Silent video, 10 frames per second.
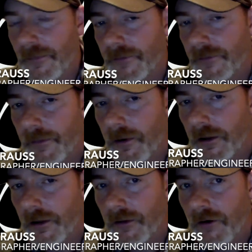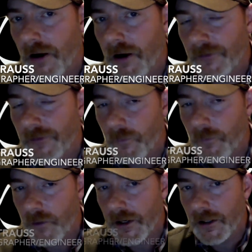a parking garage
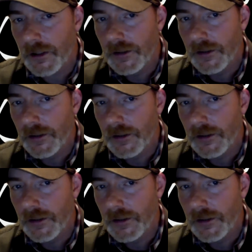somewhere,